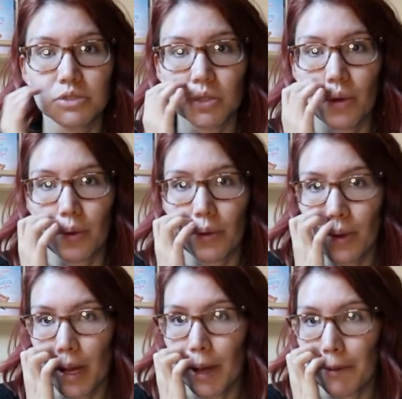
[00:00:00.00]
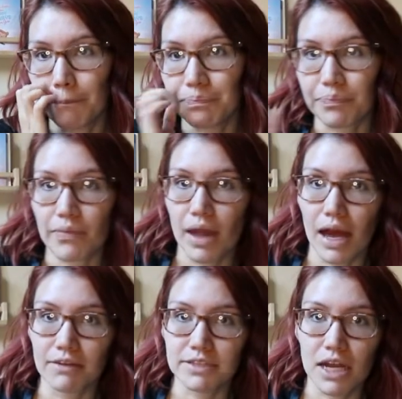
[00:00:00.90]
So um, I
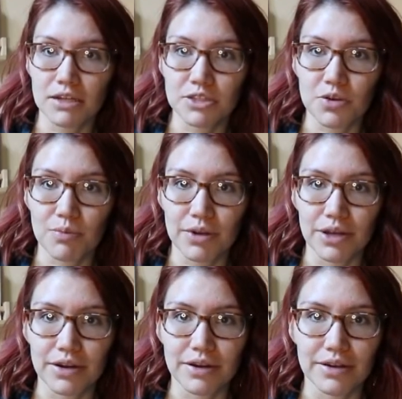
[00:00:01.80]
have Skylar's crib right here.